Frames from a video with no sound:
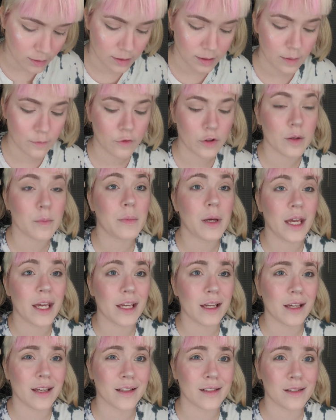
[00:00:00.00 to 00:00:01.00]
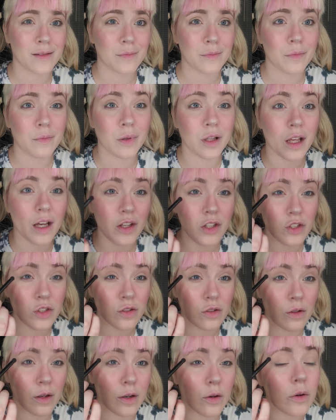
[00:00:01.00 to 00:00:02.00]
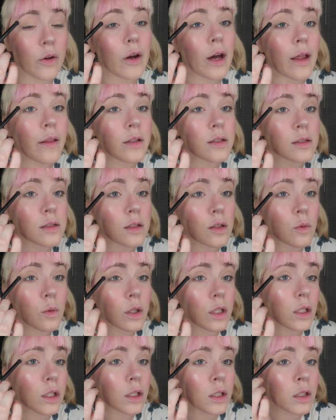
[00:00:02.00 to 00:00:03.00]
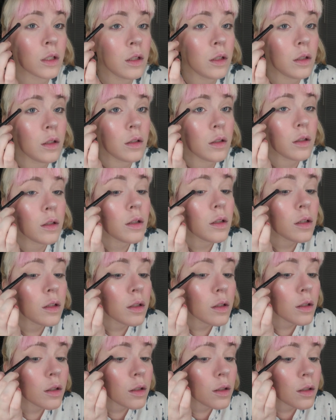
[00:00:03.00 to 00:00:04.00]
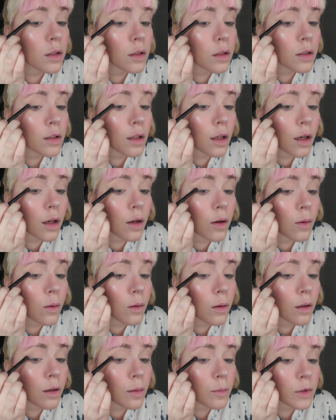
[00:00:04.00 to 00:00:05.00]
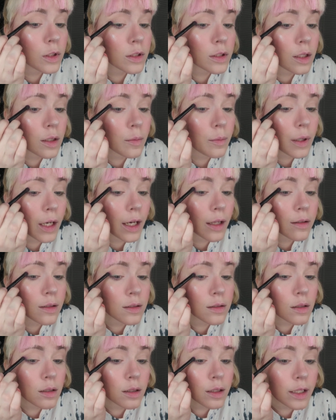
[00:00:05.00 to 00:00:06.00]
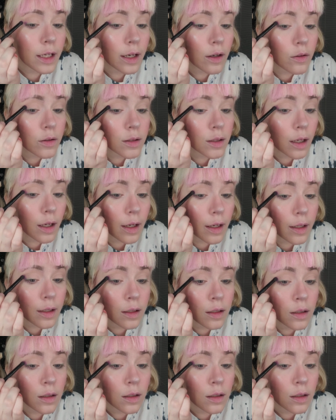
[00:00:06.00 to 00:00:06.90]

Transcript: except for the pink as a blush, so I don't know how this is going to work. So I'm just going to pat this on the outside.